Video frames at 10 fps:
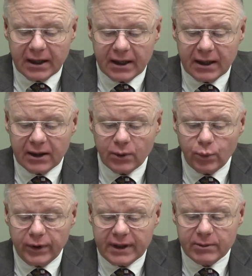
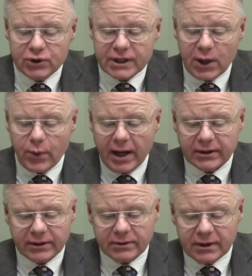William J.
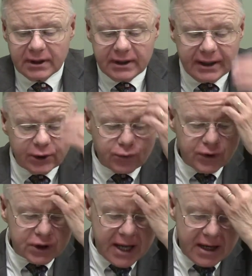Whalen in
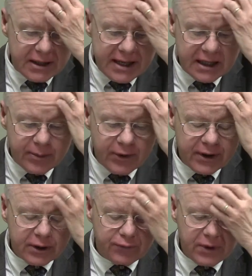Christianity and
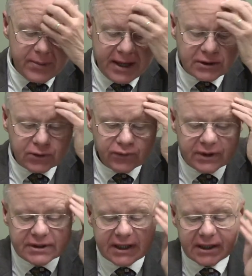American Freemasonry
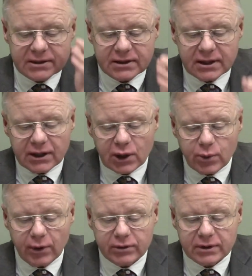says,
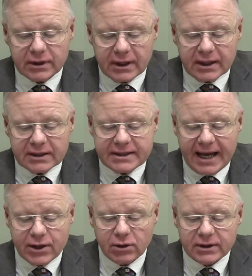quote,
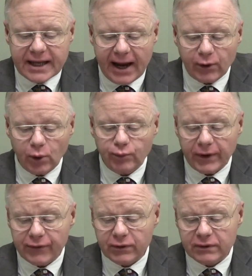Daniel Carroll,
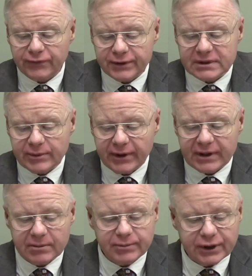brother of the first
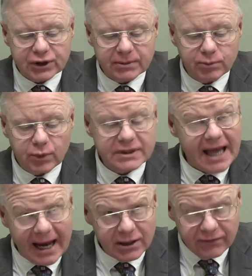American bishop, was
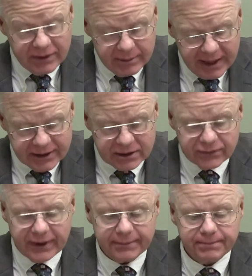active in
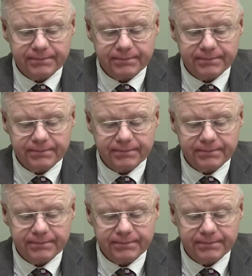Masonry.